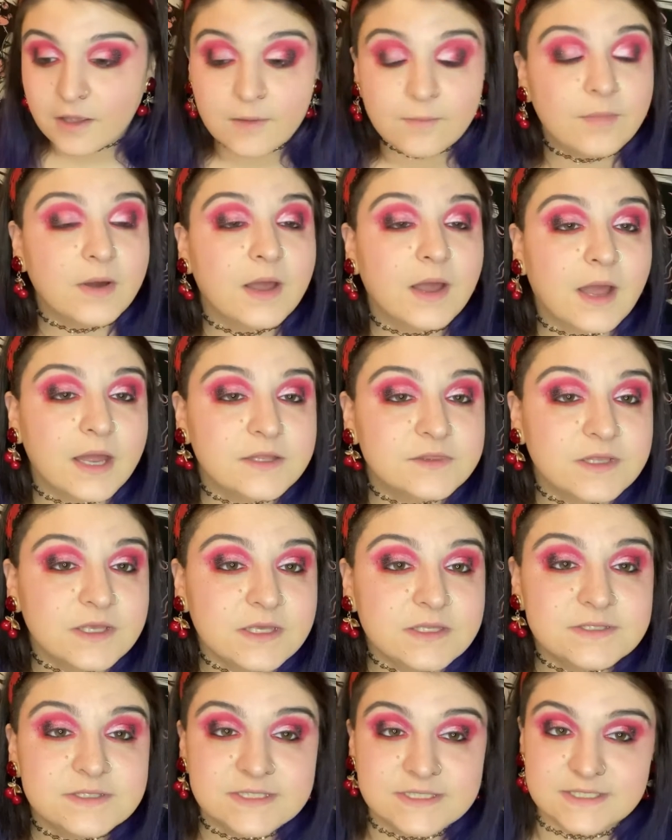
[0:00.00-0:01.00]
But I think
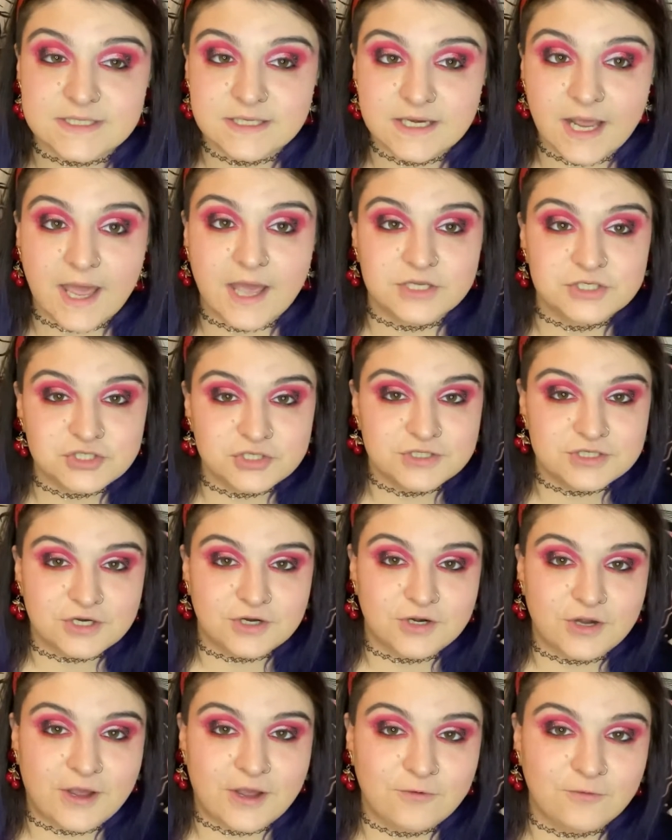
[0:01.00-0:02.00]
it did actually
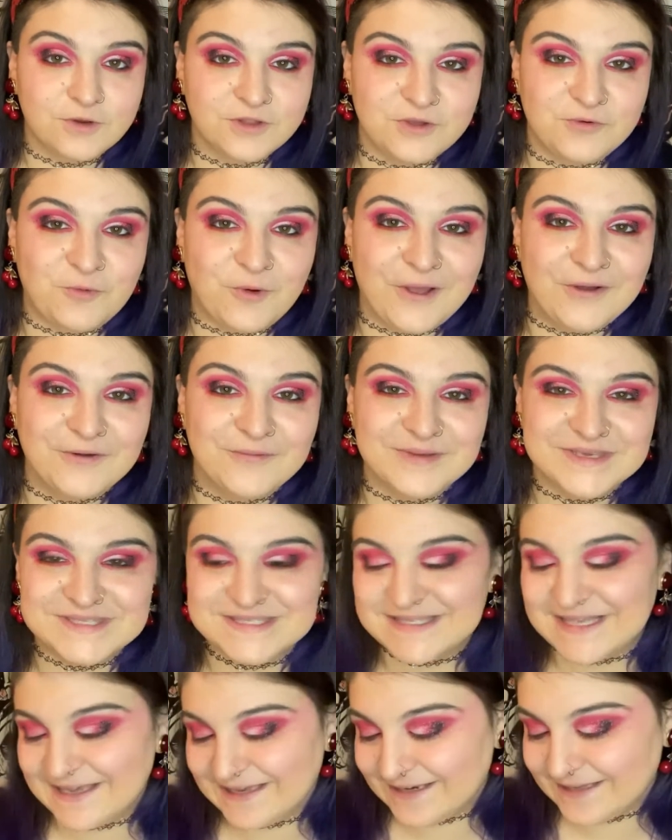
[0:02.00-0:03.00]
turn out really well. I'm
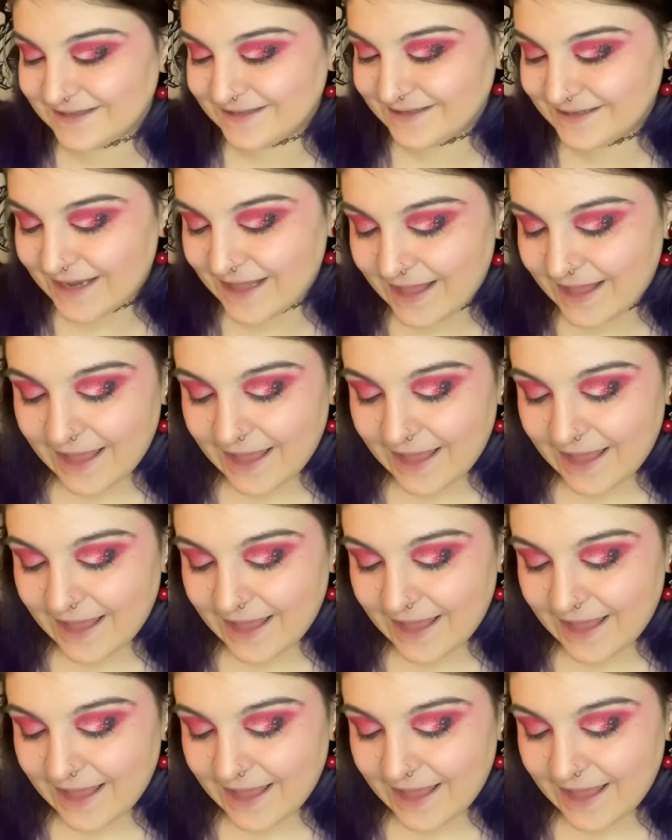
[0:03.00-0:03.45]
excited.